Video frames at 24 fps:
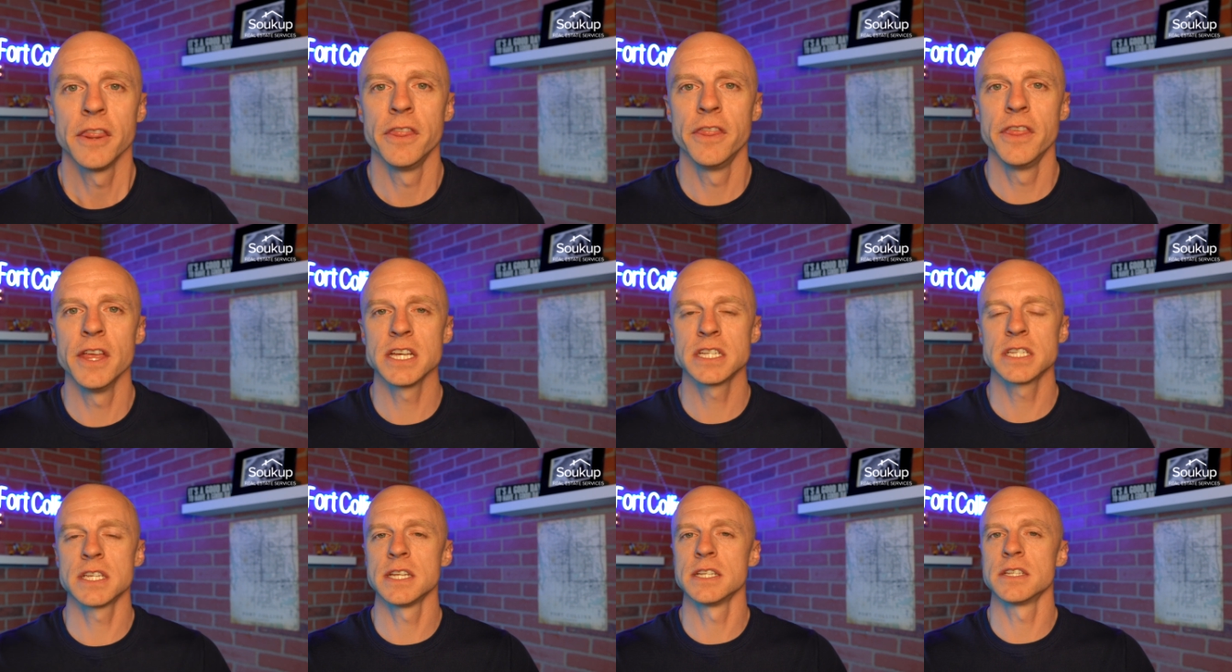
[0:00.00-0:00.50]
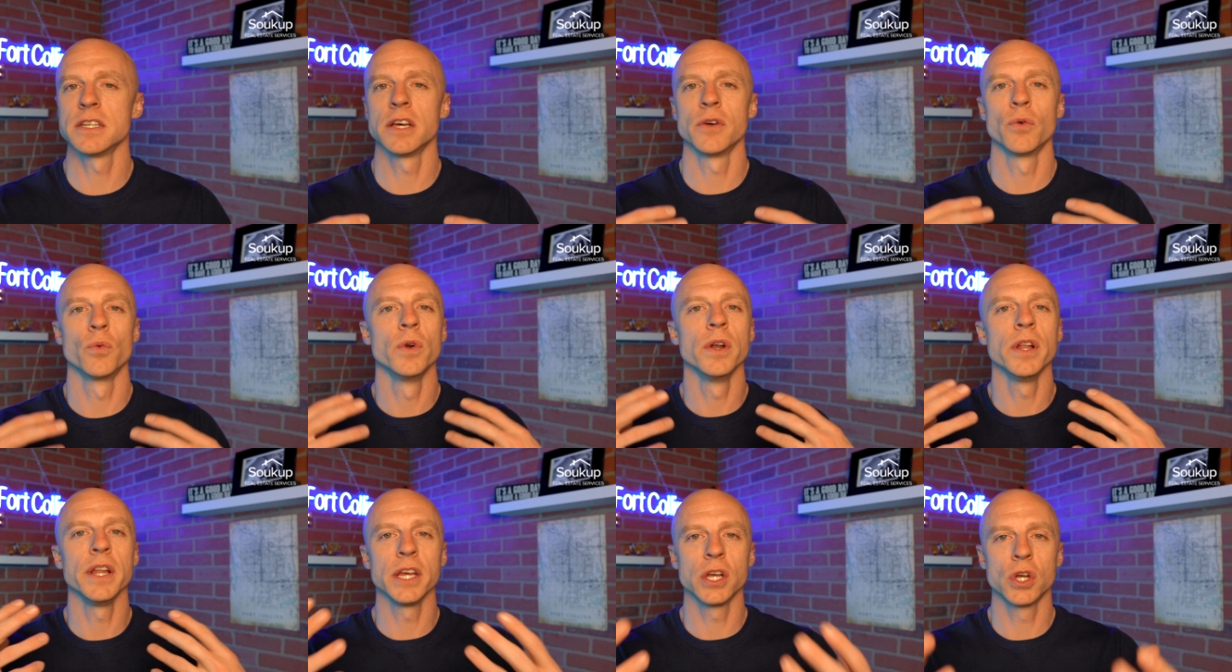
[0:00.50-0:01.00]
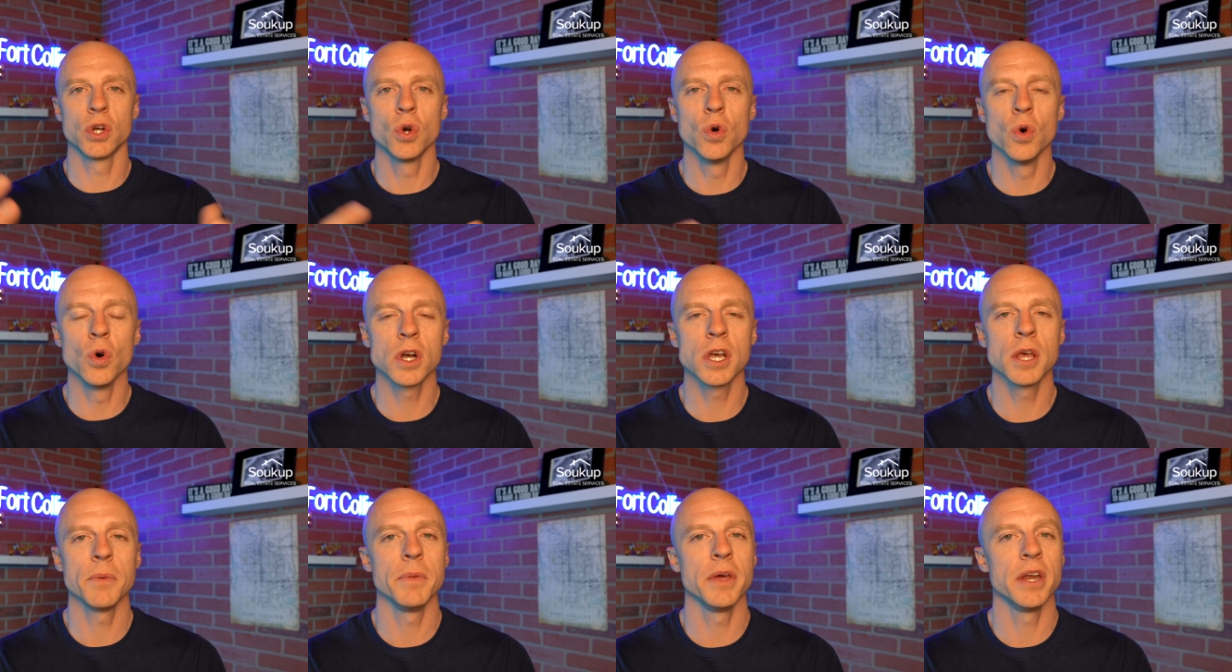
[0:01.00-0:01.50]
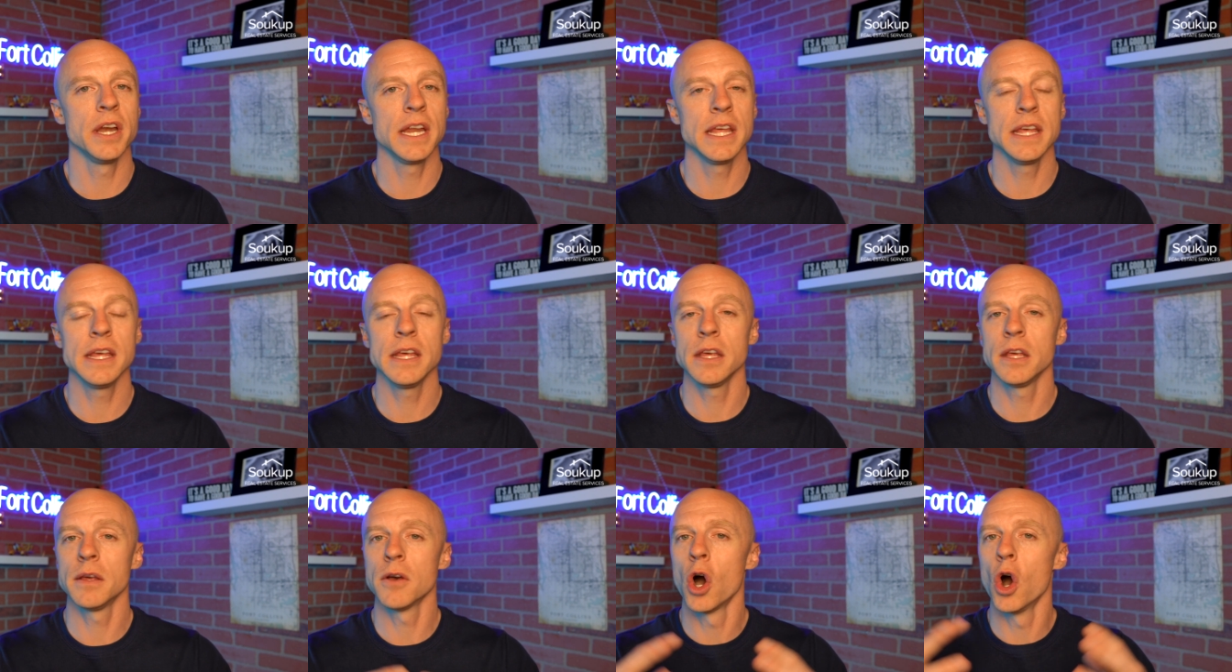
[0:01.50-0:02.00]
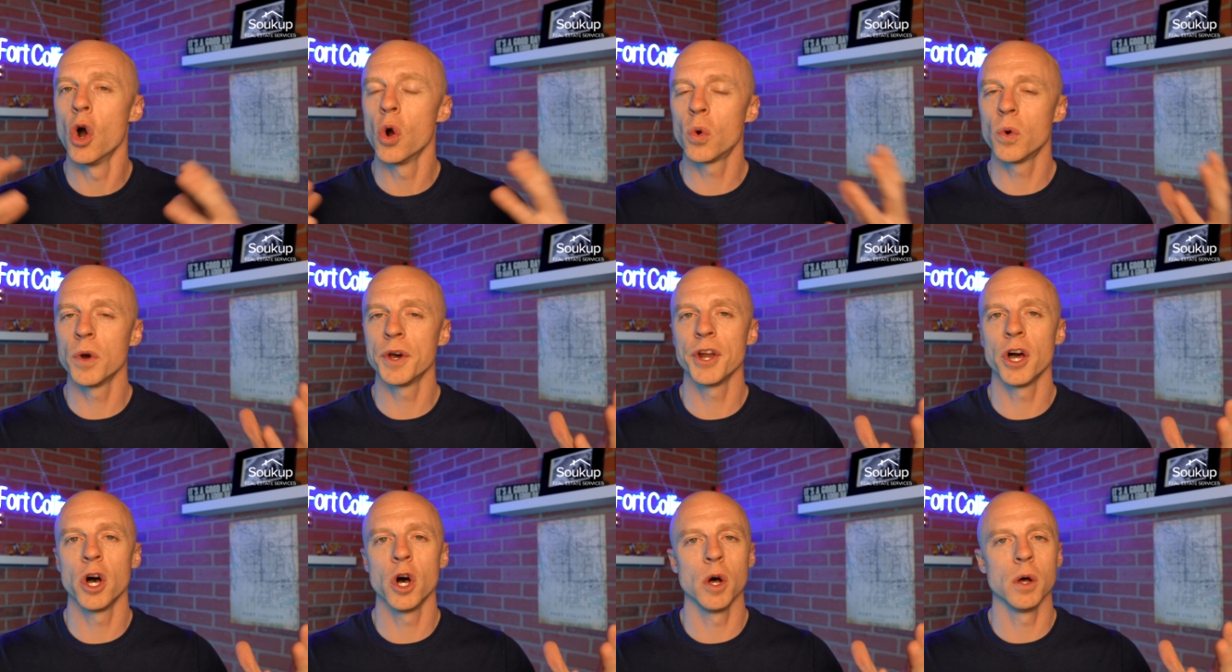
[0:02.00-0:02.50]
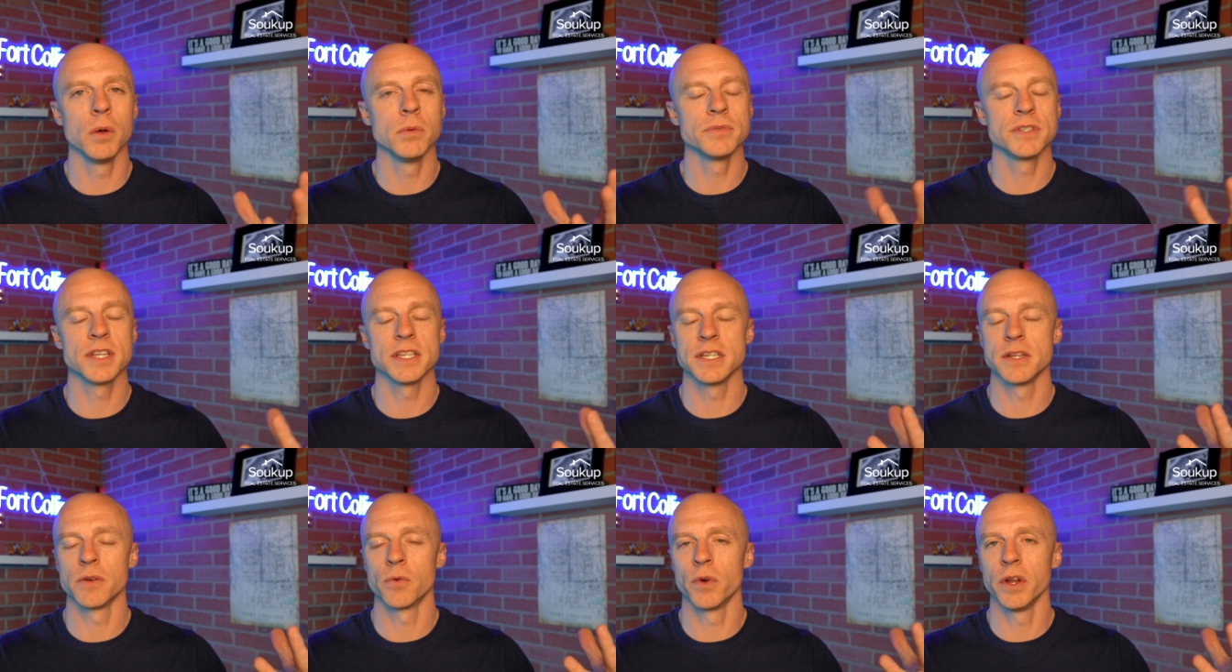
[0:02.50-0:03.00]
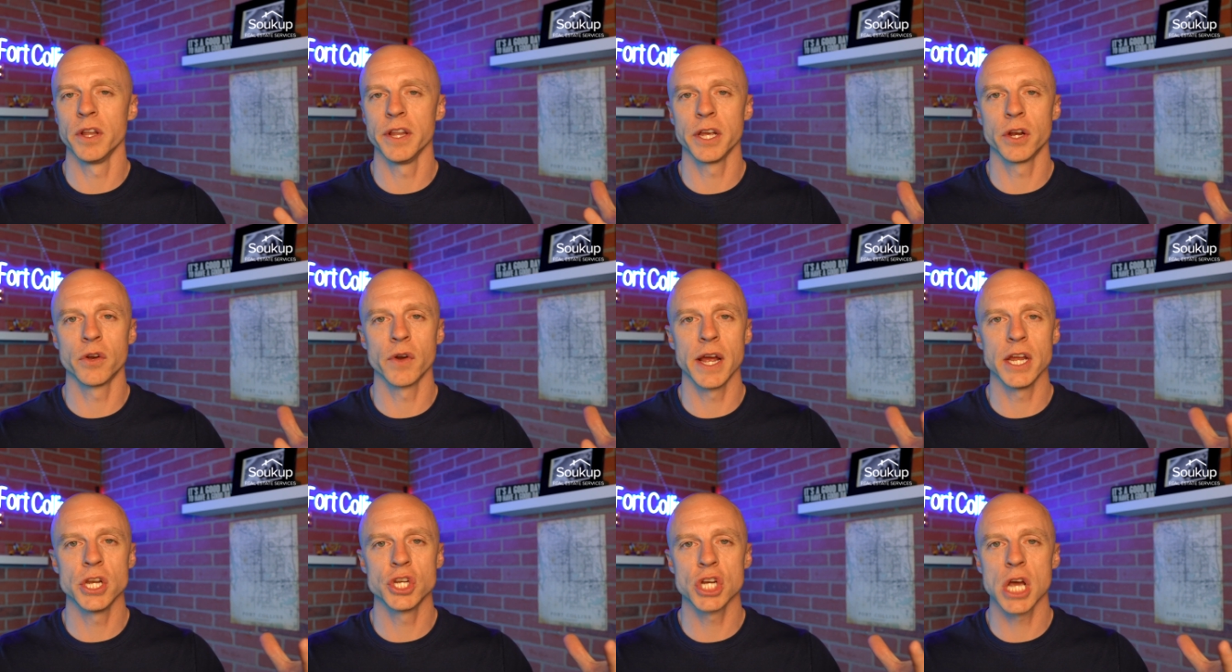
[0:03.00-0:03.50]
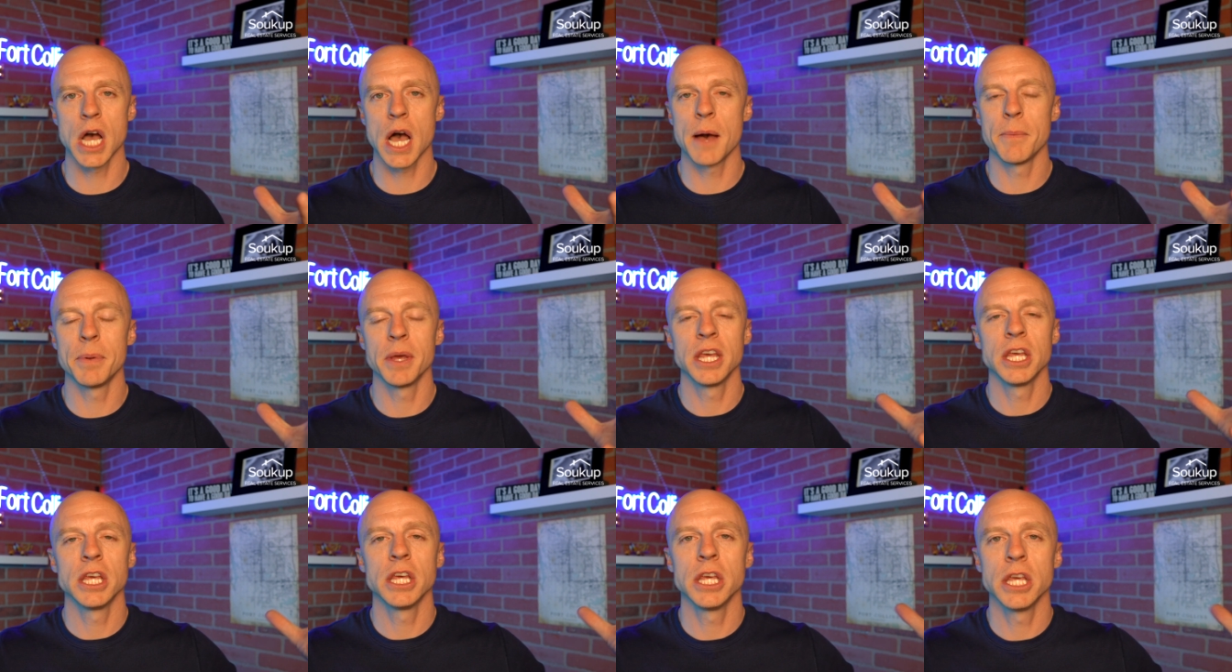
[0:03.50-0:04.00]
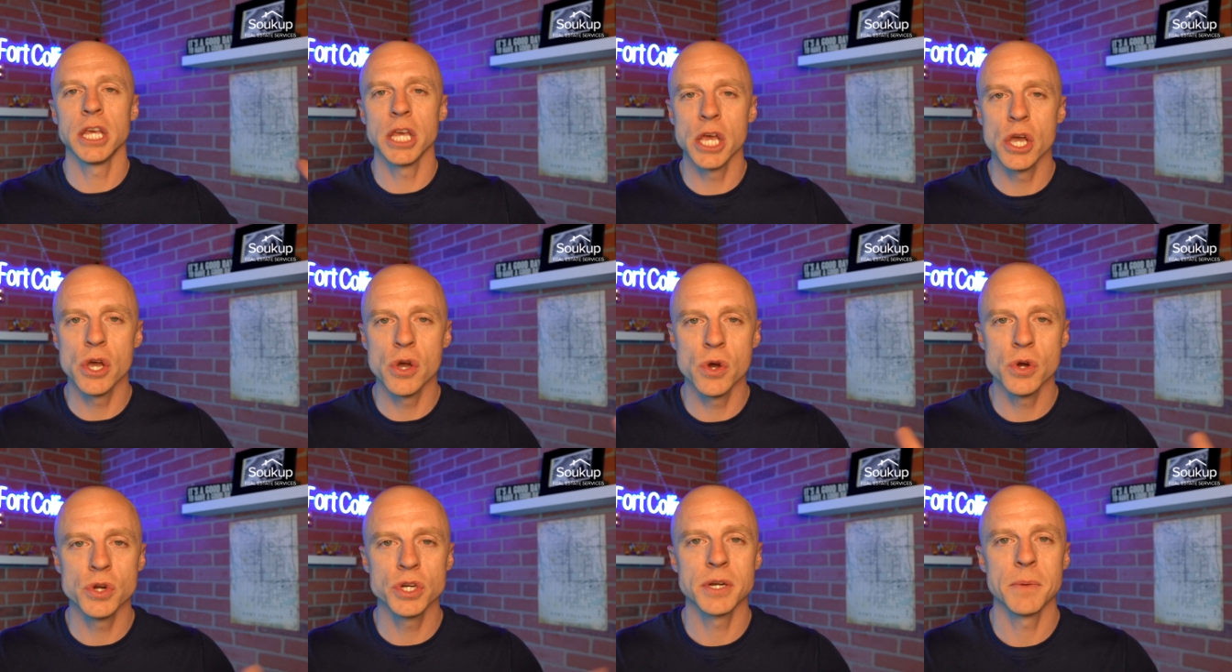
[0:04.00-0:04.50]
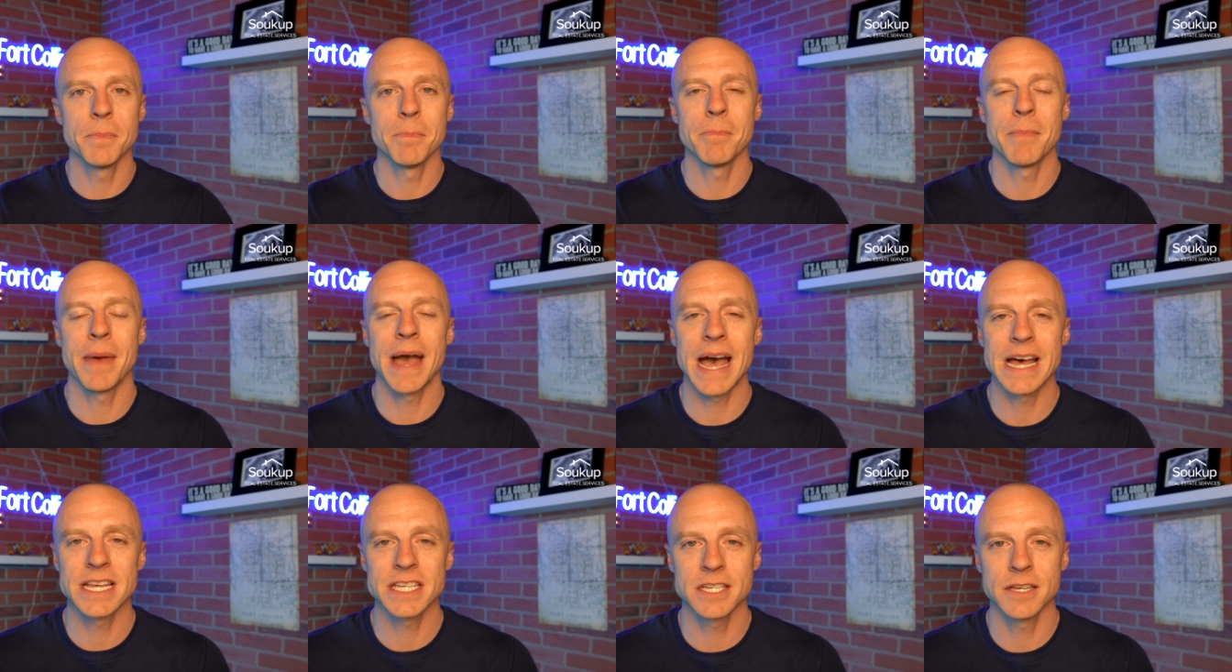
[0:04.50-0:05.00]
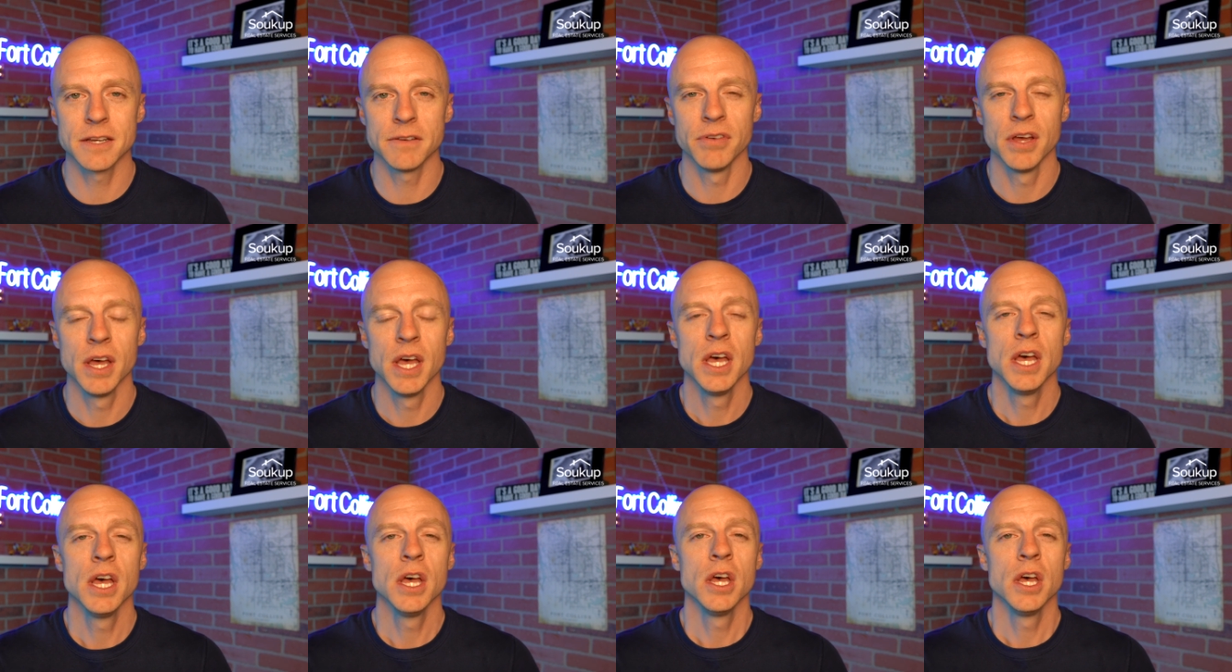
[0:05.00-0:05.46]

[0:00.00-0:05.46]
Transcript: This is a really cool community. Oakwood Homes does a really great job, huge, massive.